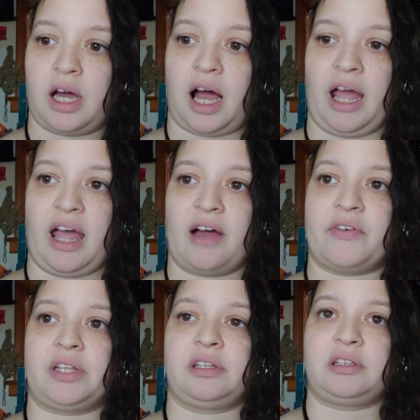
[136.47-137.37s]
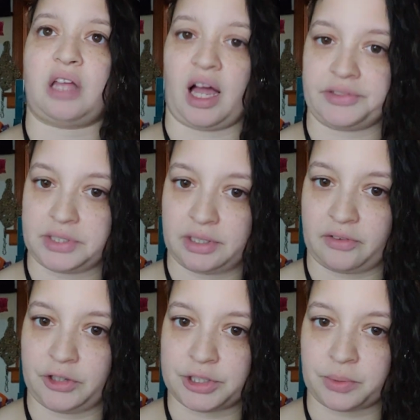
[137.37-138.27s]
I have a lot
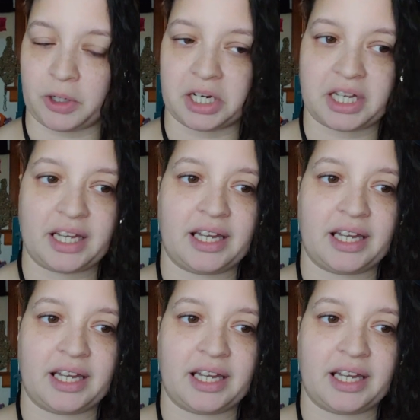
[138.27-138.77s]
of his work.